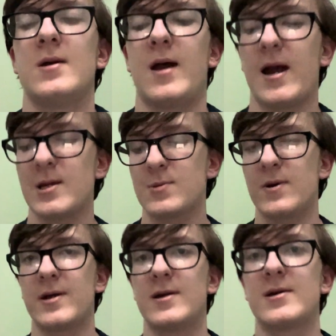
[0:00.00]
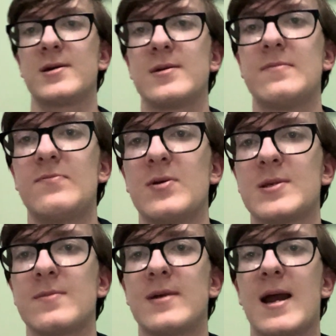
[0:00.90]
I just want to put
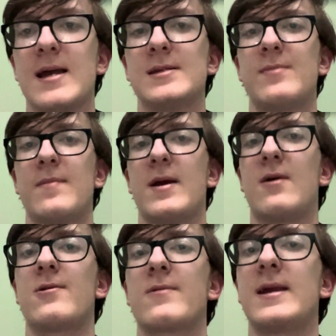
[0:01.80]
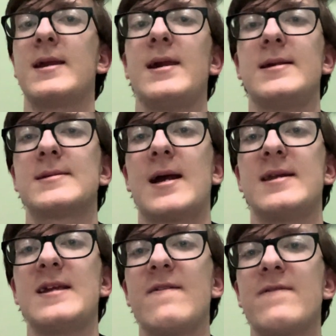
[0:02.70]
some guys in my power rankings. I
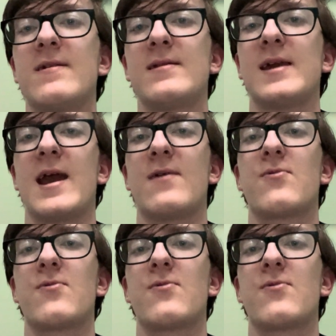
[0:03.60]
definitely had